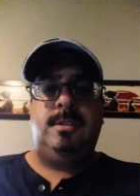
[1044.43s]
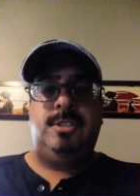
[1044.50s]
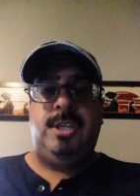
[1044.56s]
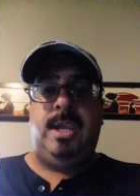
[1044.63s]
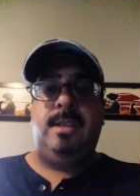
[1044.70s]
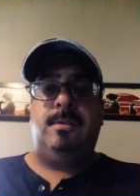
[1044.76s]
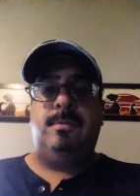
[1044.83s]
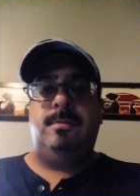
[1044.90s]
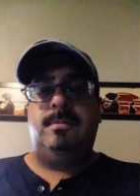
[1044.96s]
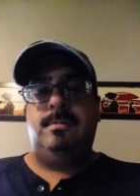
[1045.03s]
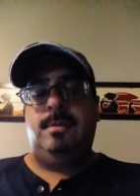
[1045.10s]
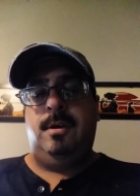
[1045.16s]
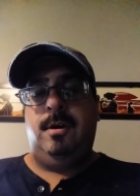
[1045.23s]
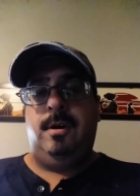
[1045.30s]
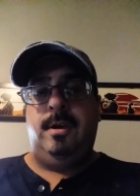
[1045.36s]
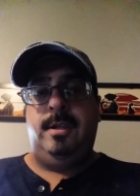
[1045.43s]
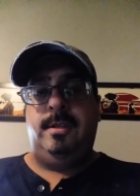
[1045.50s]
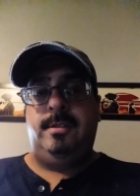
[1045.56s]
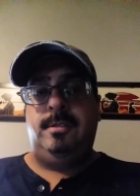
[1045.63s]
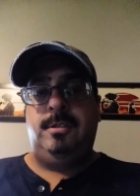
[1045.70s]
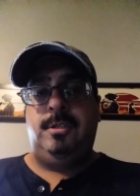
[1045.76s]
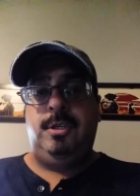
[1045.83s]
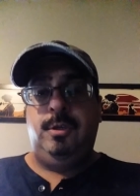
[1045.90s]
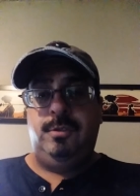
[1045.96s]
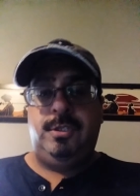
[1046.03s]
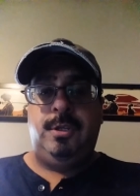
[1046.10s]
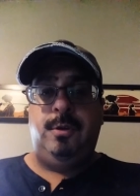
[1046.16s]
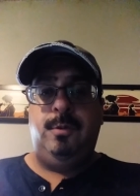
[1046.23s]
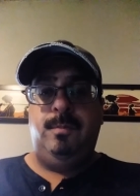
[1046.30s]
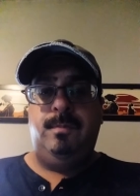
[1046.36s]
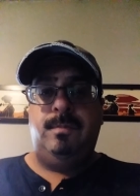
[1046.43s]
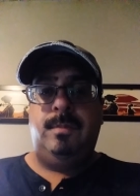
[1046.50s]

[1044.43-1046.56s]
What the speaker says: channel on YouTube.